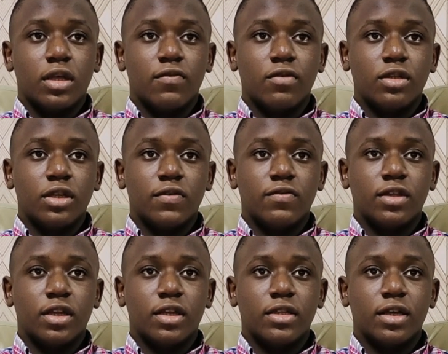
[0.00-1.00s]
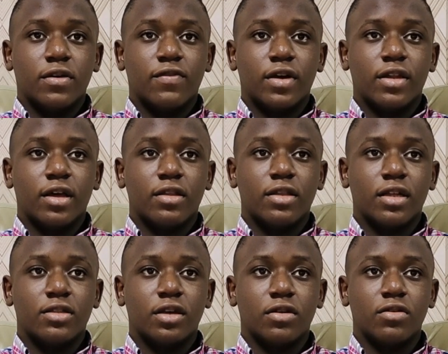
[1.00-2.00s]
even if they later find out
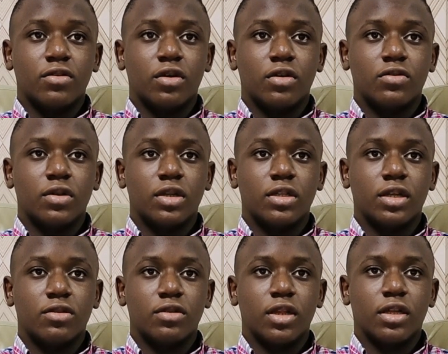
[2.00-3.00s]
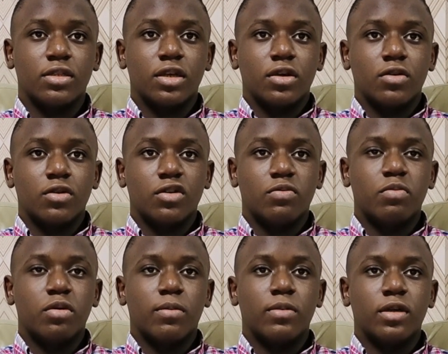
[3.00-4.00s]
that you are not related to that good
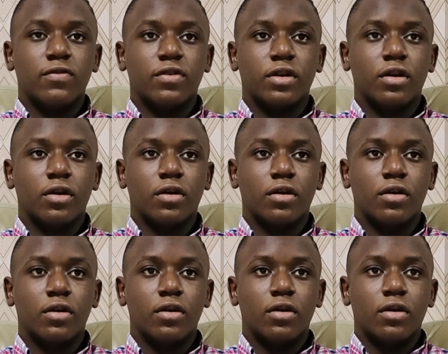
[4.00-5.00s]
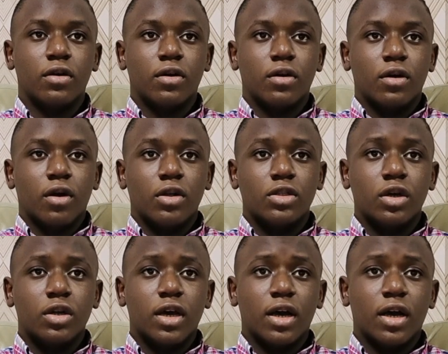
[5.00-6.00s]
public figure. On
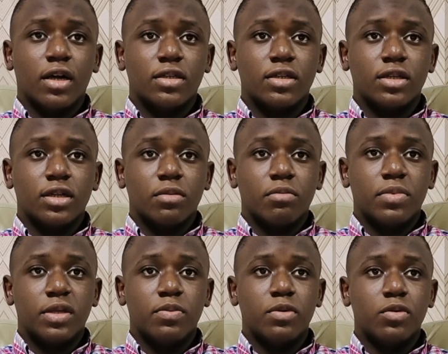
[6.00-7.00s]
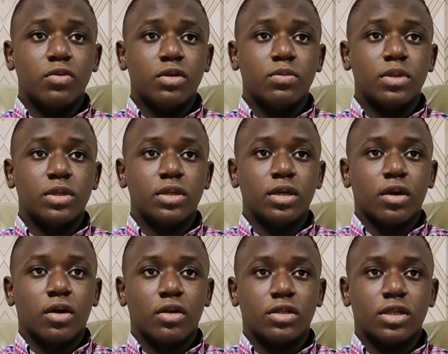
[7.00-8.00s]
the other hand, people would be
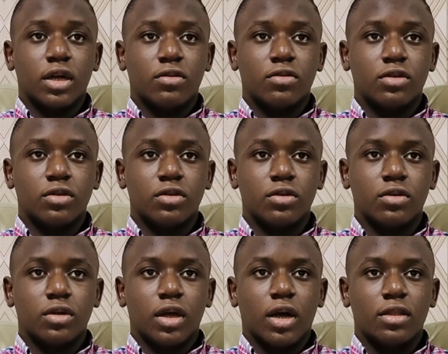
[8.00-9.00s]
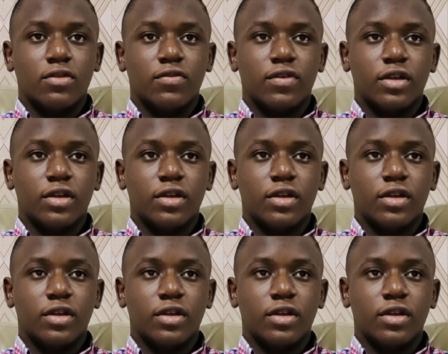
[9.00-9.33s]
hostile to you at the